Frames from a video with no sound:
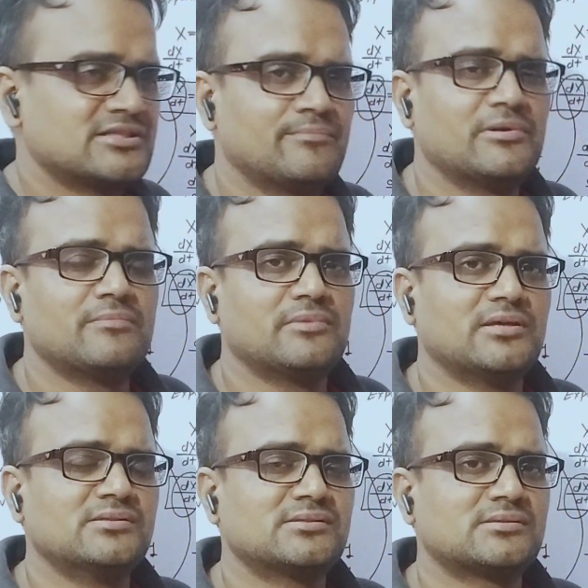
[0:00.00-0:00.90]
simply
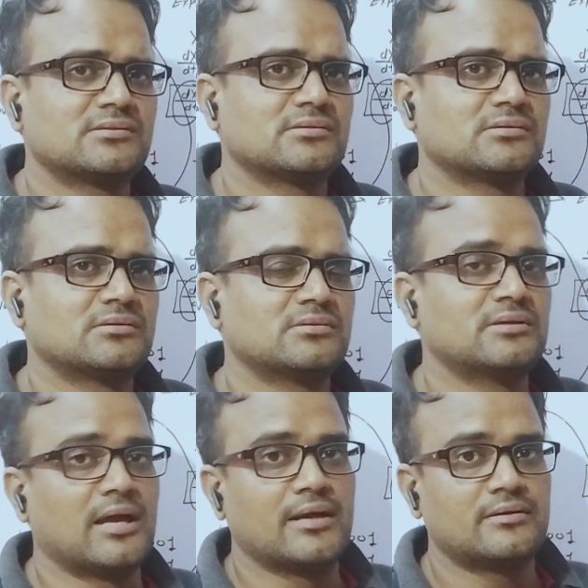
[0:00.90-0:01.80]
means
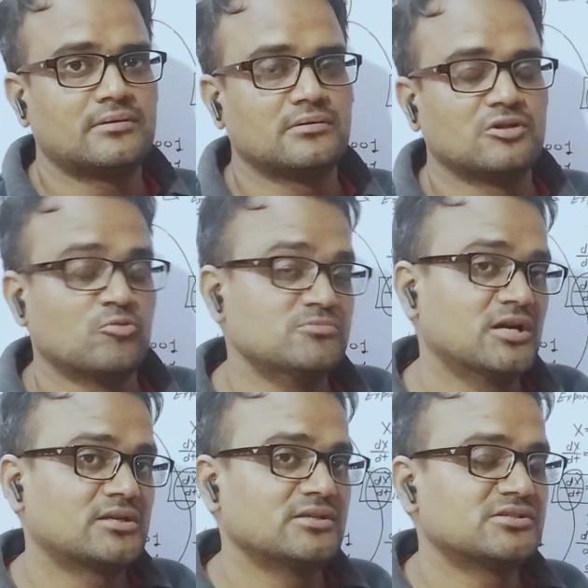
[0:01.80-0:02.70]
that the
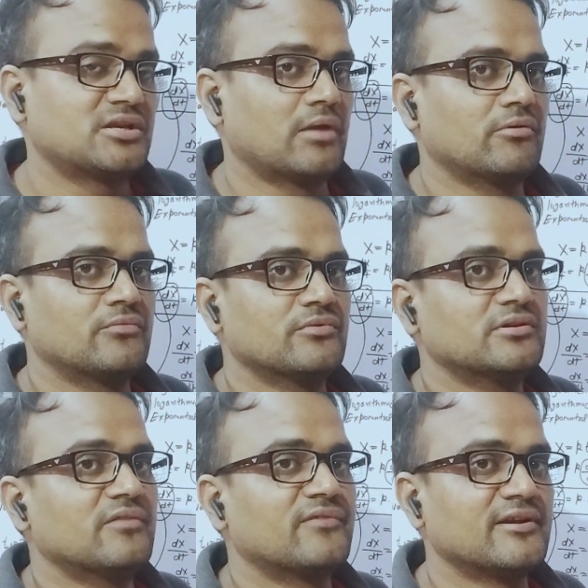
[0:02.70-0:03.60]
object is traveling with
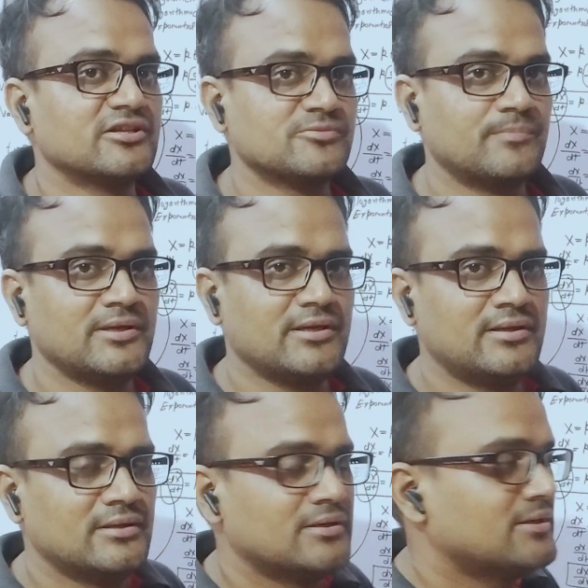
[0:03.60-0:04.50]
different
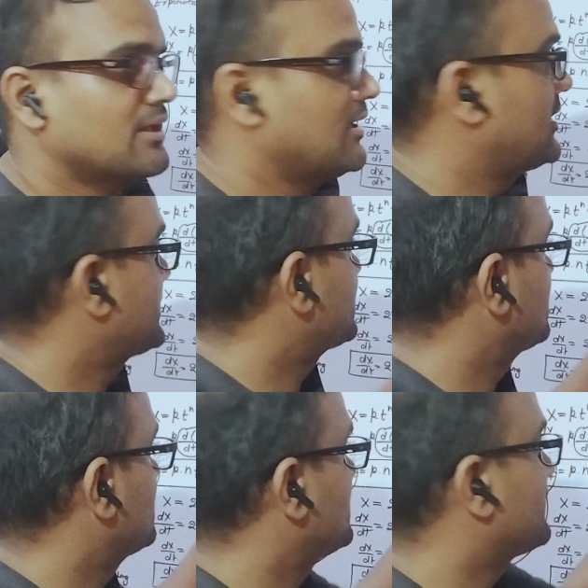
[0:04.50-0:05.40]
speed at
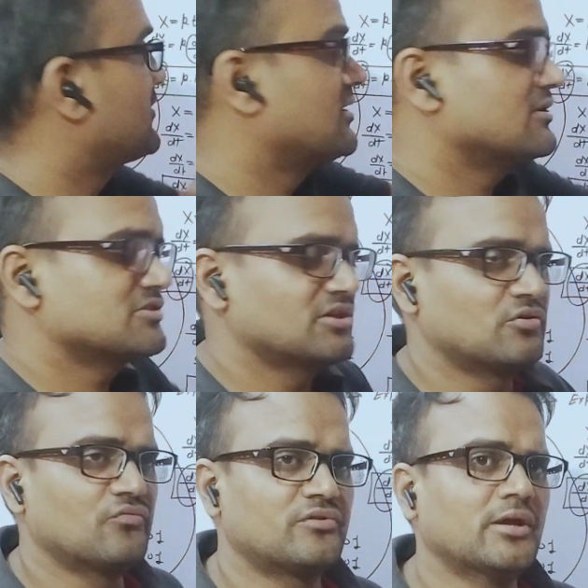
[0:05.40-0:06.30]
different instant
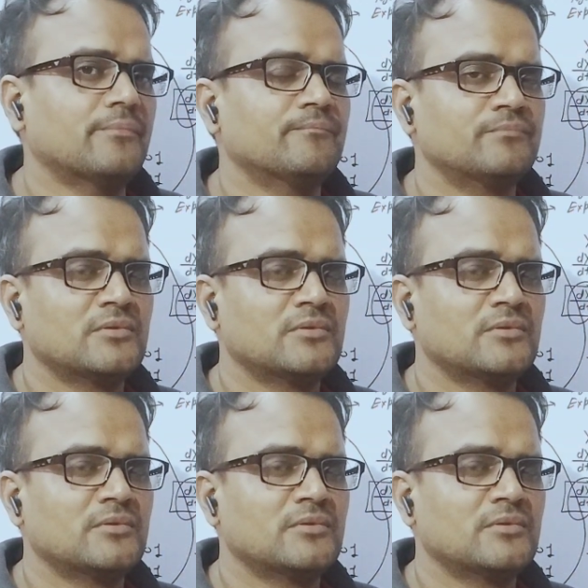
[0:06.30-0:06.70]
of time.